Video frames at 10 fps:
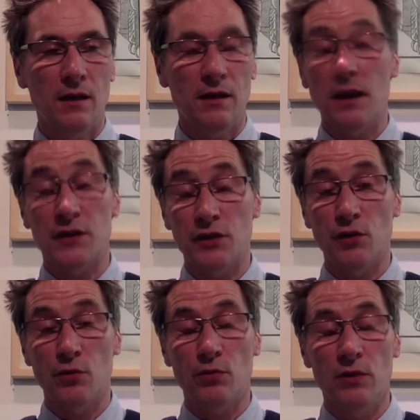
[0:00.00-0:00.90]
cut at
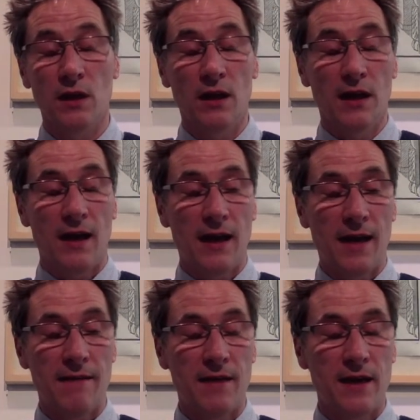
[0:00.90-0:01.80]
all,
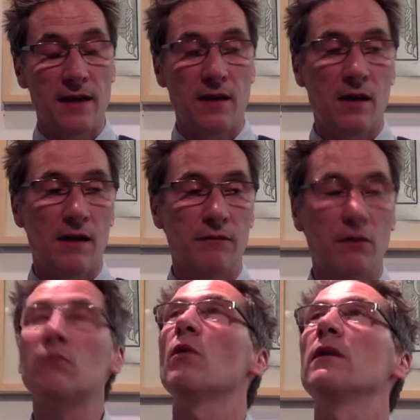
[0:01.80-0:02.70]
and then I've
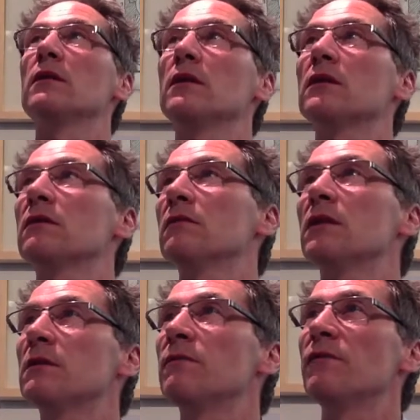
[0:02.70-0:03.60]
got one that's